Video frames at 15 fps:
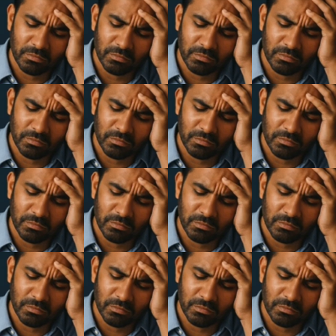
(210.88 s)

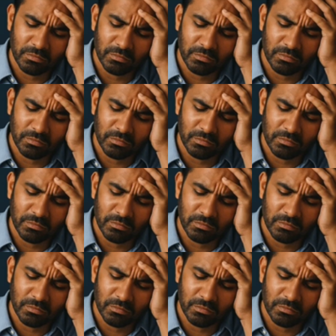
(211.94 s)

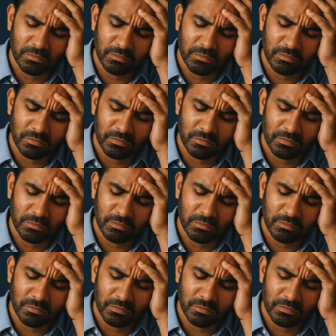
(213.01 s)

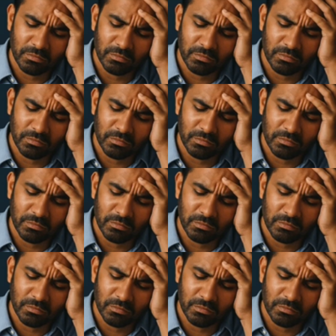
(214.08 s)

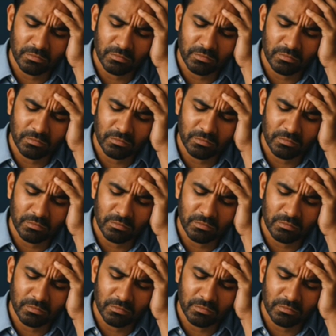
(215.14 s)
(no lip movement)